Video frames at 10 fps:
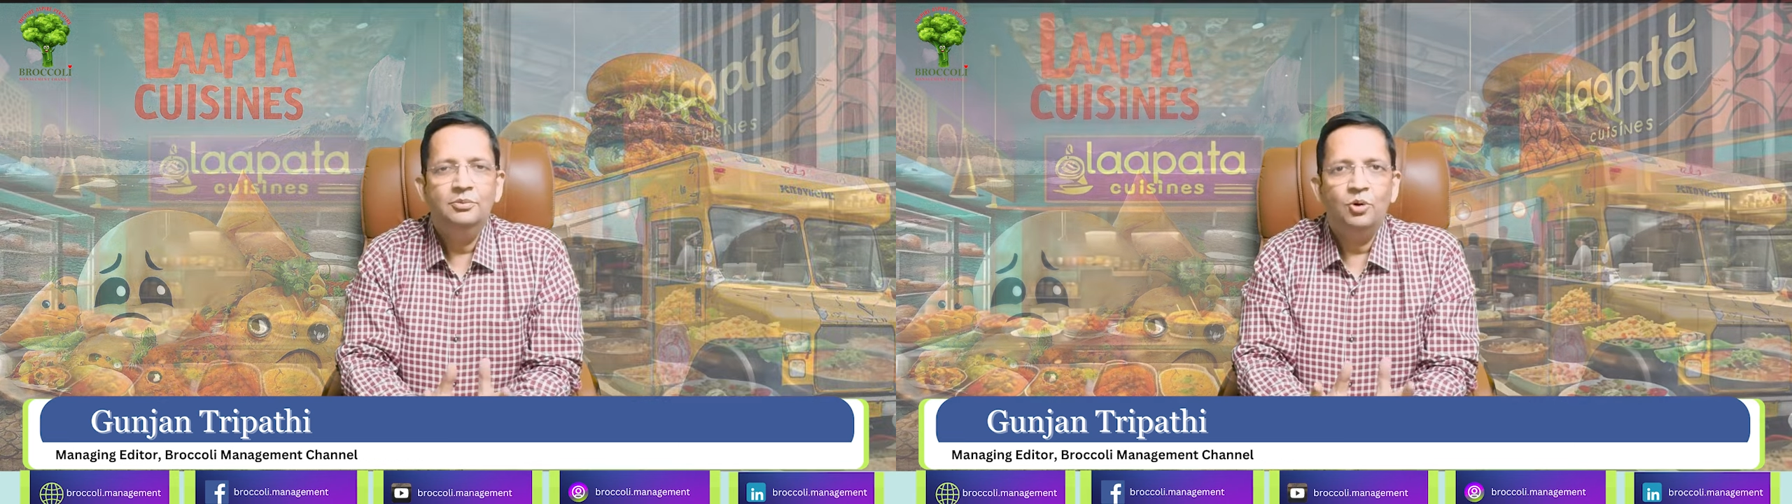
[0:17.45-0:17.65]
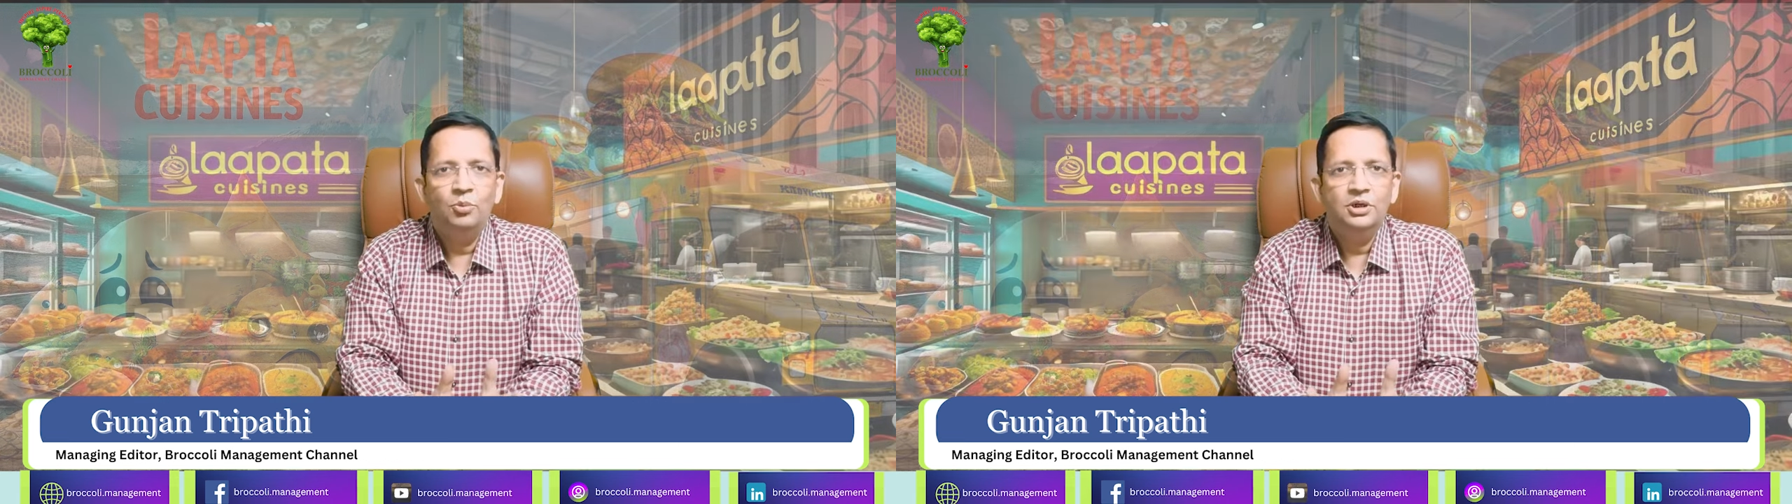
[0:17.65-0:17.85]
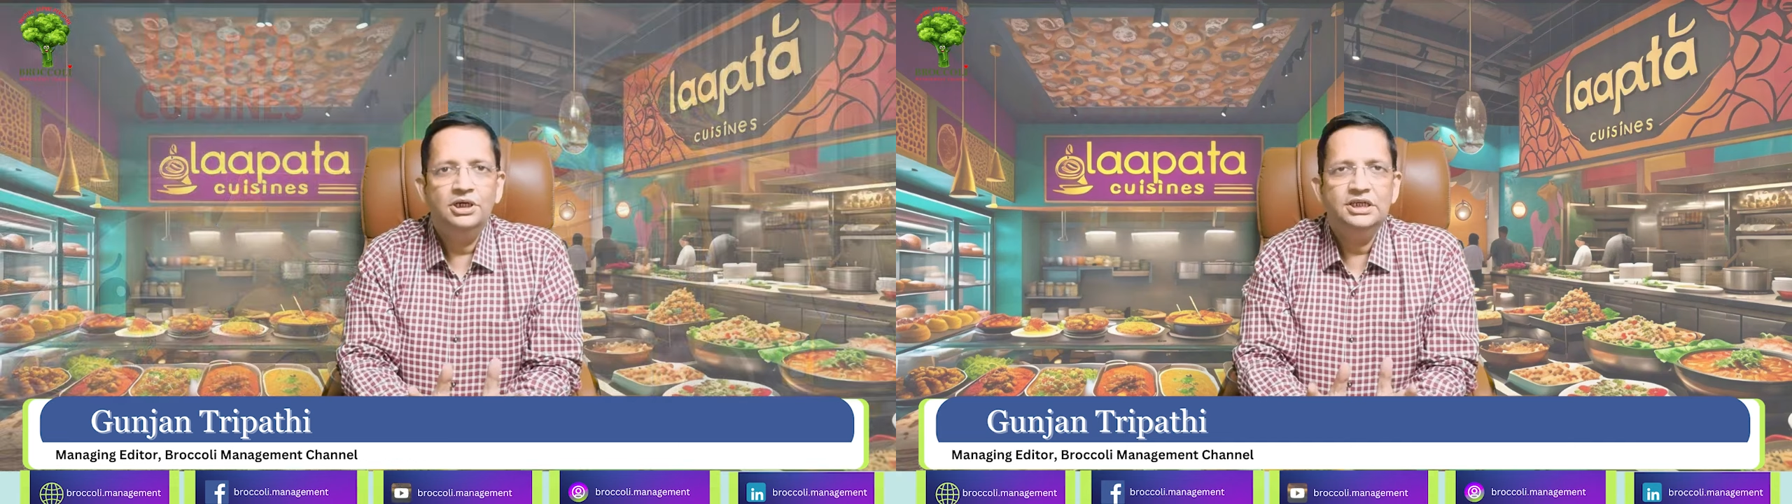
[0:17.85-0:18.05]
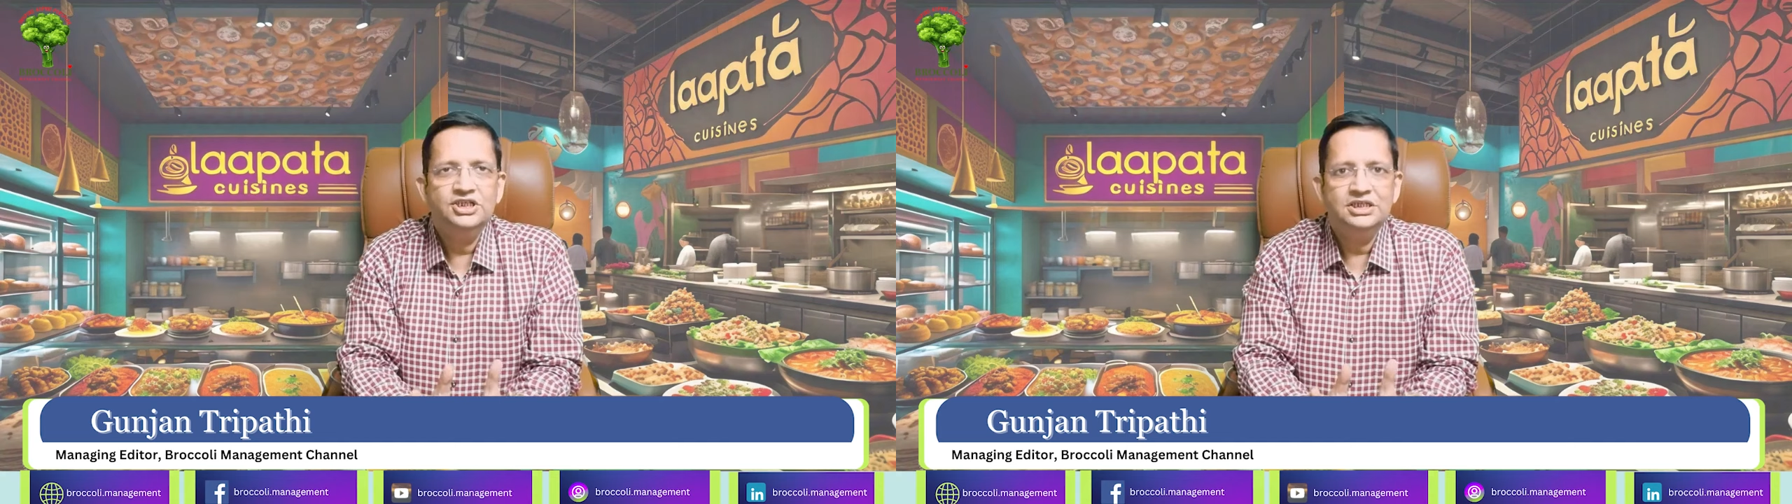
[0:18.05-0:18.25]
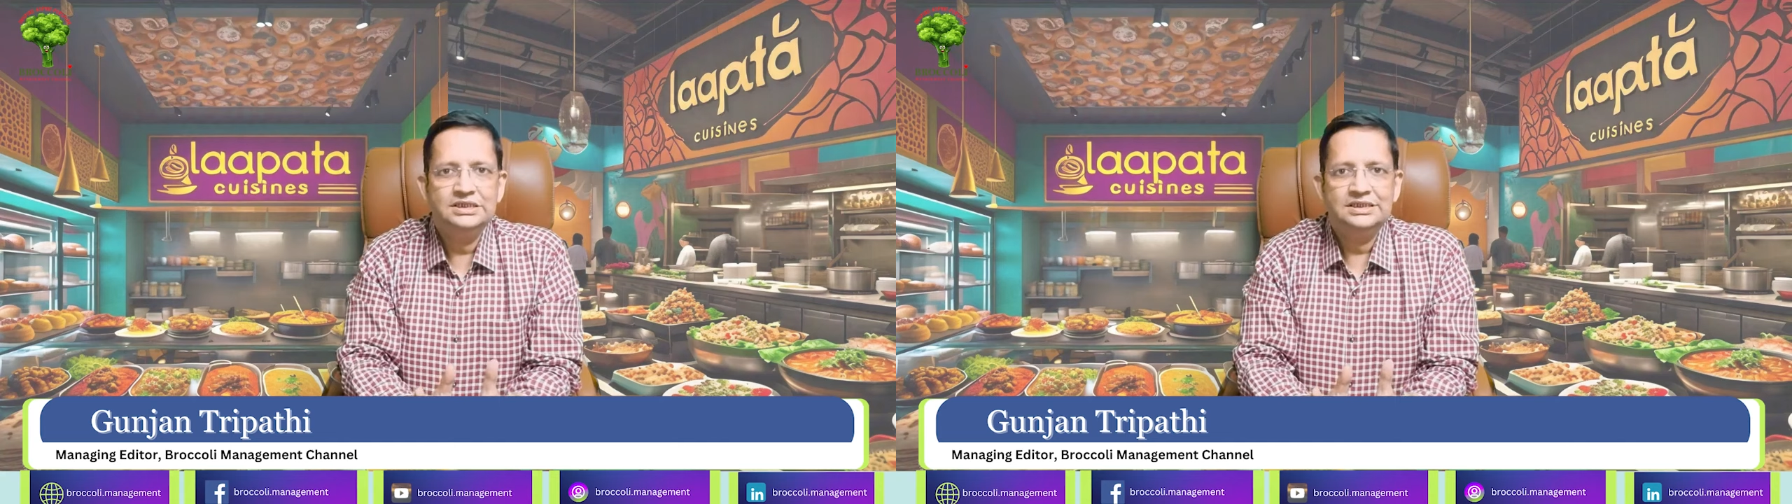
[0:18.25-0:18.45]
popular
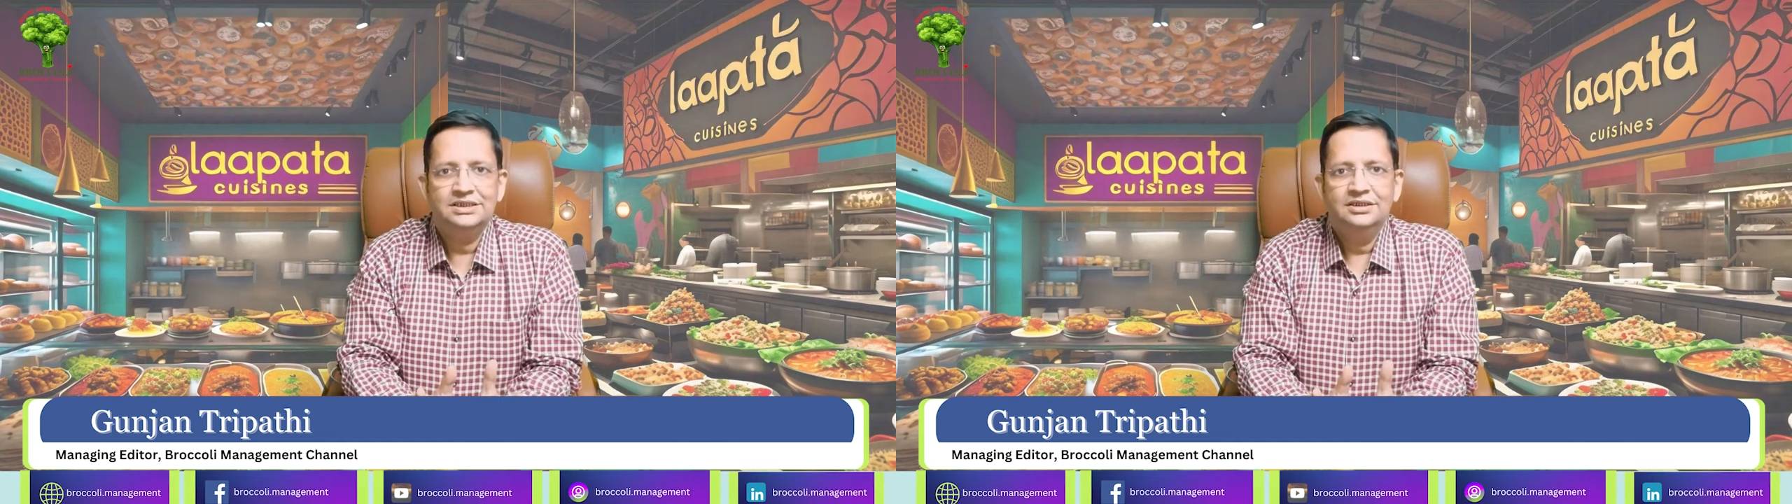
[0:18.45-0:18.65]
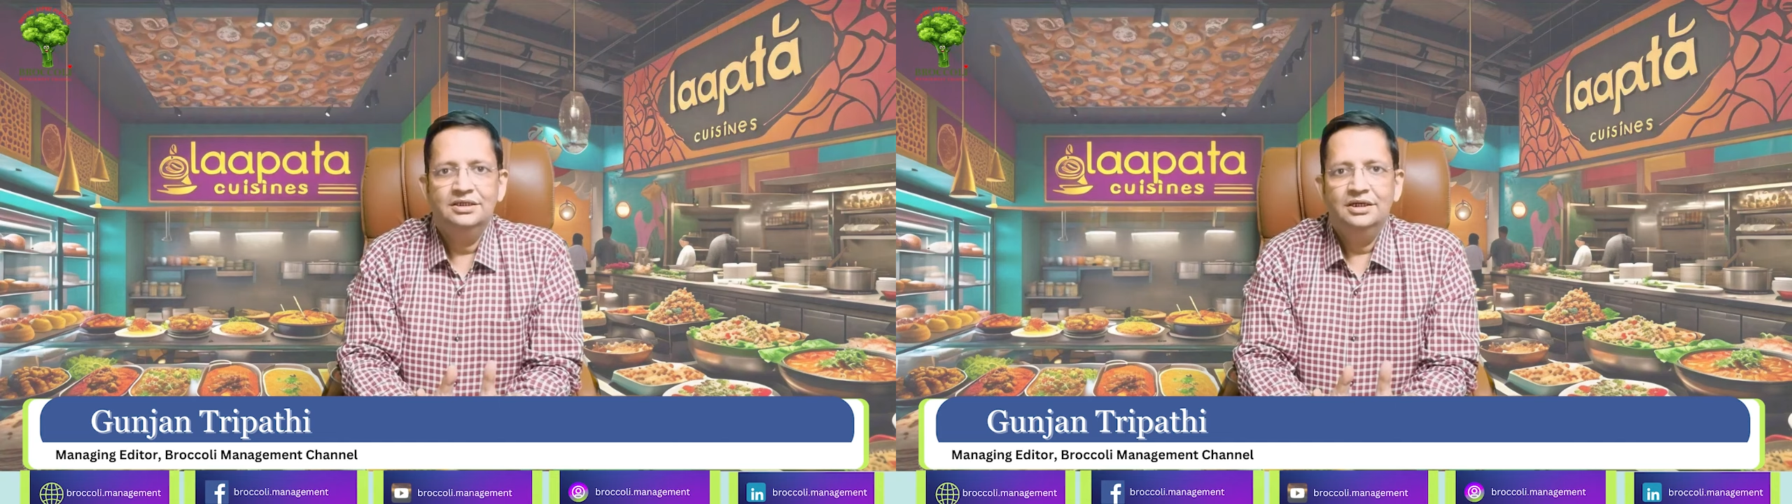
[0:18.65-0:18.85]
dishes